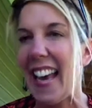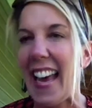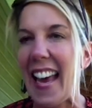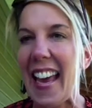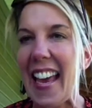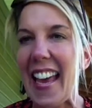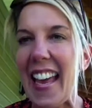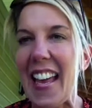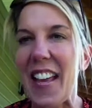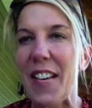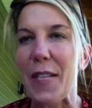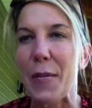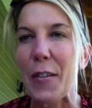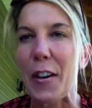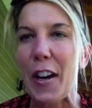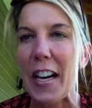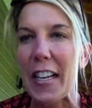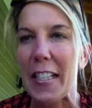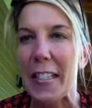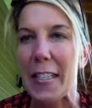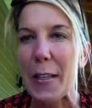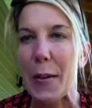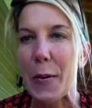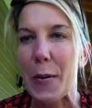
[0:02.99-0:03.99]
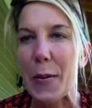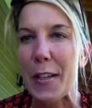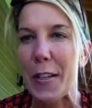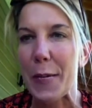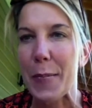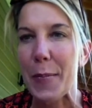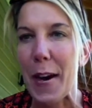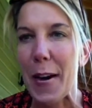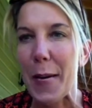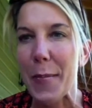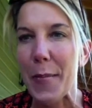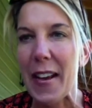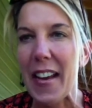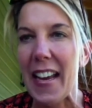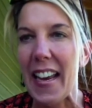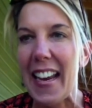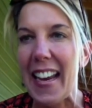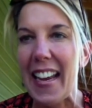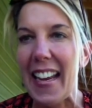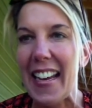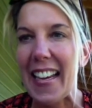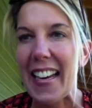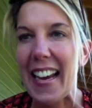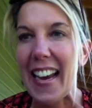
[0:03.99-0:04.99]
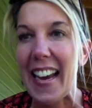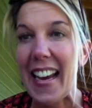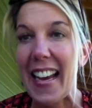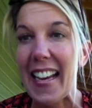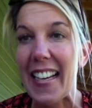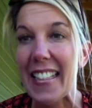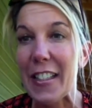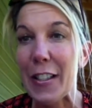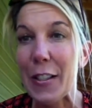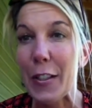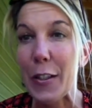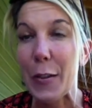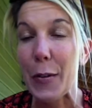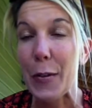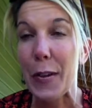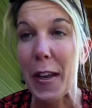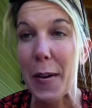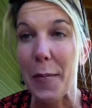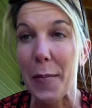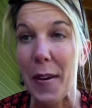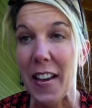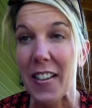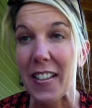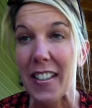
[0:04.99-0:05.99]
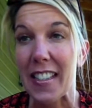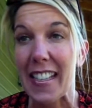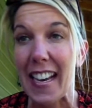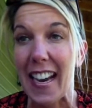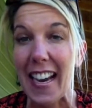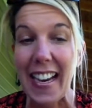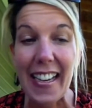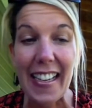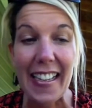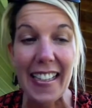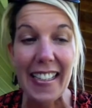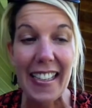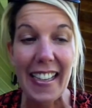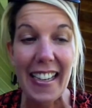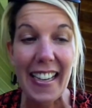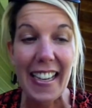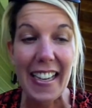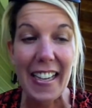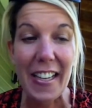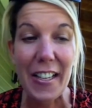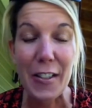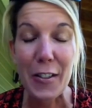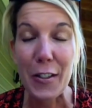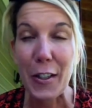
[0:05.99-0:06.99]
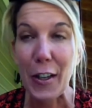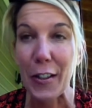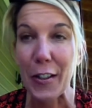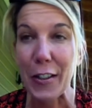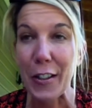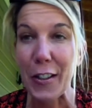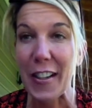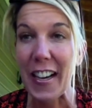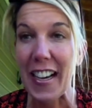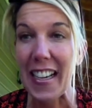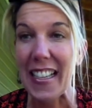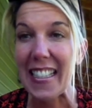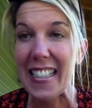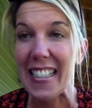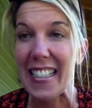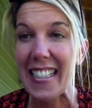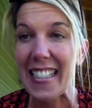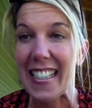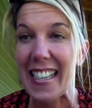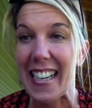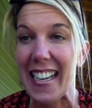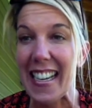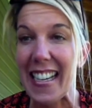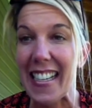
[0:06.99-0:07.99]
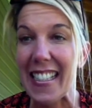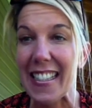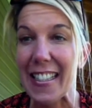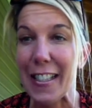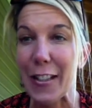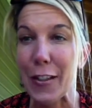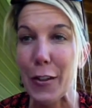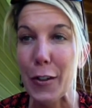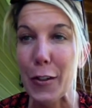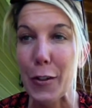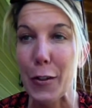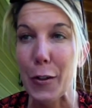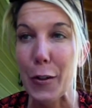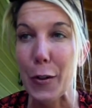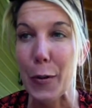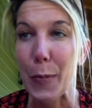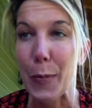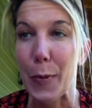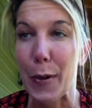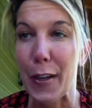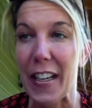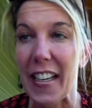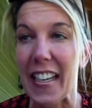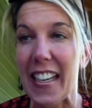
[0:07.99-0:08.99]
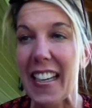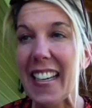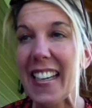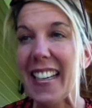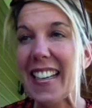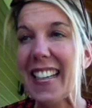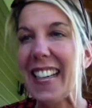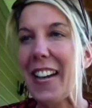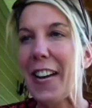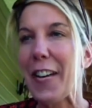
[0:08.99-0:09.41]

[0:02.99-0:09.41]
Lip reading: and Crazy Oil Mama, and I had to come outside and talk to you guys today because it's just too pretty